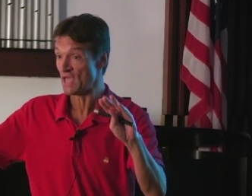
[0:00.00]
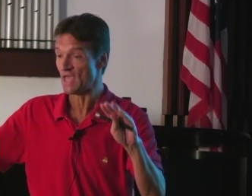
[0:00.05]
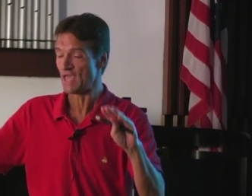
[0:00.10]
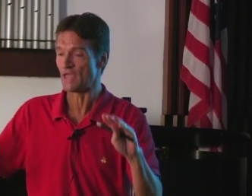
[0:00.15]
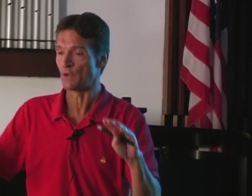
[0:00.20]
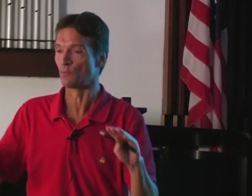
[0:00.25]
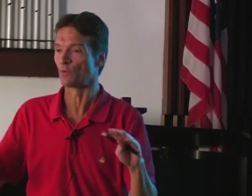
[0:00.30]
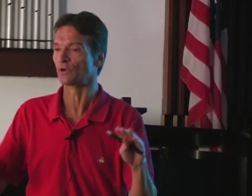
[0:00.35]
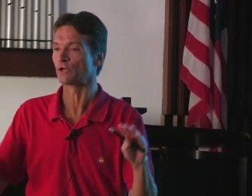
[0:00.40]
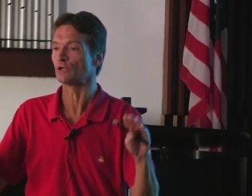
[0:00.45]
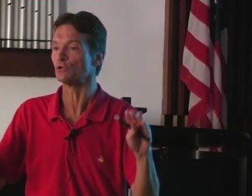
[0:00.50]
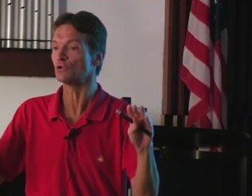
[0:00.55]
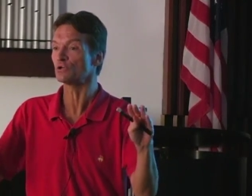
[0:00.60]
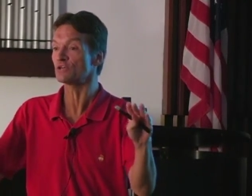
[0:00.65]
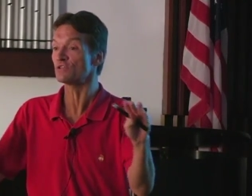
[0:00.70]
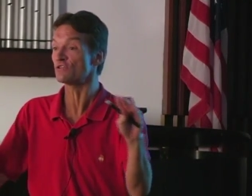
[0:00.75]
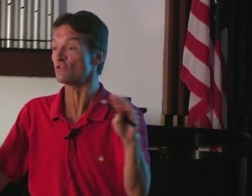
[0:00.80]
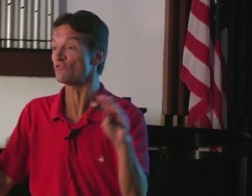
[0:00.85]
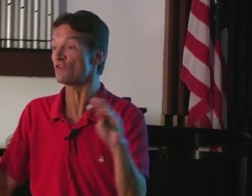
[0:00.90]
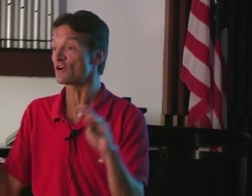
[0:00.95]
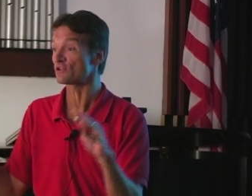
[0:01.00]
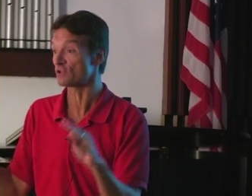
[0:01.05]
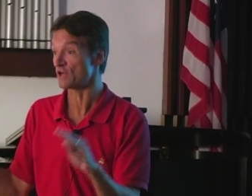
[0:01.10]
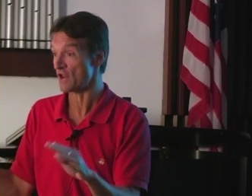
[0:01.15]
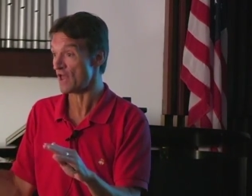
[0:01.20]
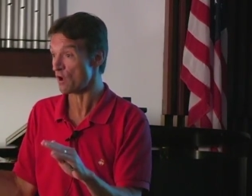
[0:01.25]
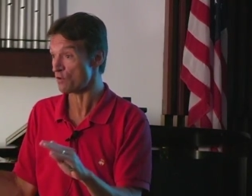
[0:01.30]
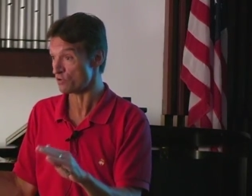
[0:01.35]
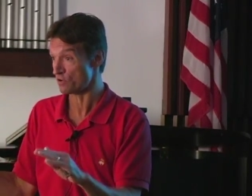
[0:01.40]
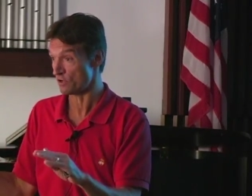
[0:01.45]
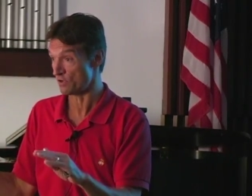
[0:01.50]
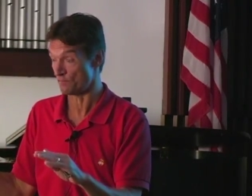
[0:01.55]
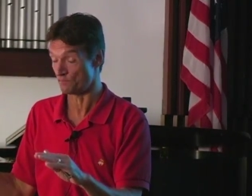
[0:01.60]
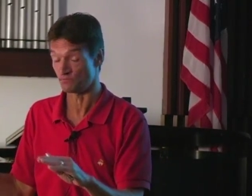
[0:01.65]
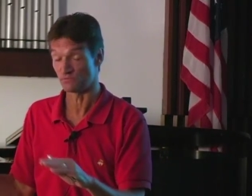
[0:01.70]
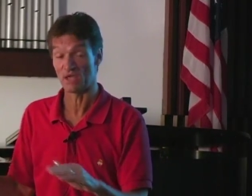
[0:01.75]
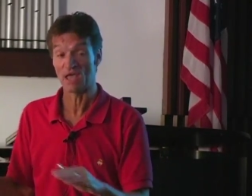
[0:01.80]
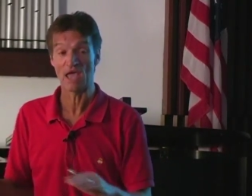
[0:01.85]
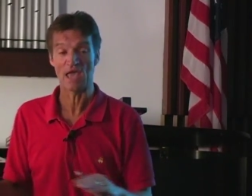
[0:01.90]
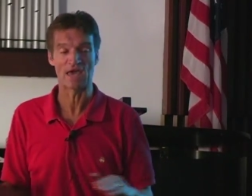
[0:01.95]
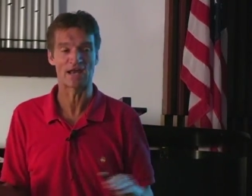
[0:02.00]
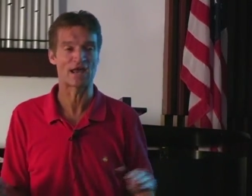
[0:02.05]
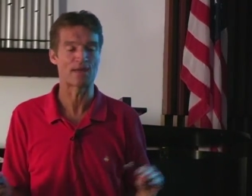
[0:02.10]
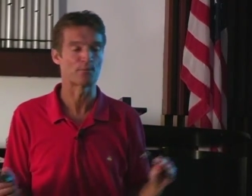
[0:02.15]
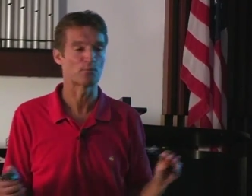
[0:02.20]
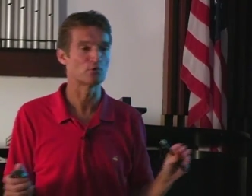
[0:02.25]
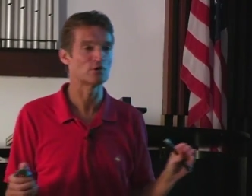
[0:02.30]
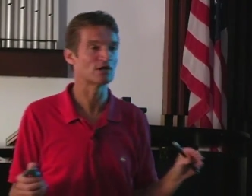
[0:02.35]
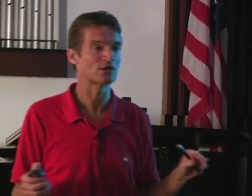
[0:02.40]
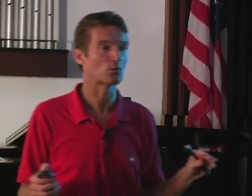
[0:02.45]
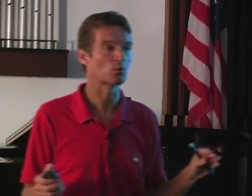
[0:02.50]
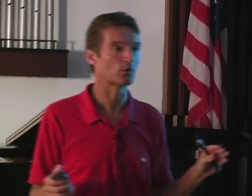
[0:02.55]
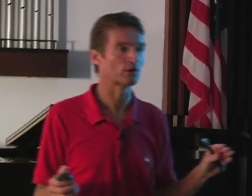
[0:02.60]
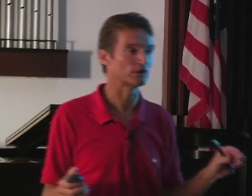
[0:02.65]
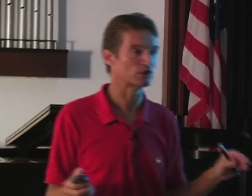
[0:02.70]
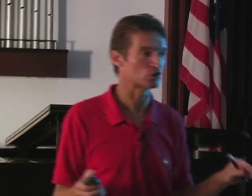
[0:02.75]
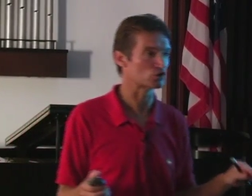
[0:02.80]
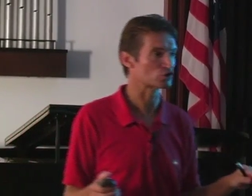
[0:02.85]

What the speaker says: And we're going to look at the effect on outcome. And I predict we're going to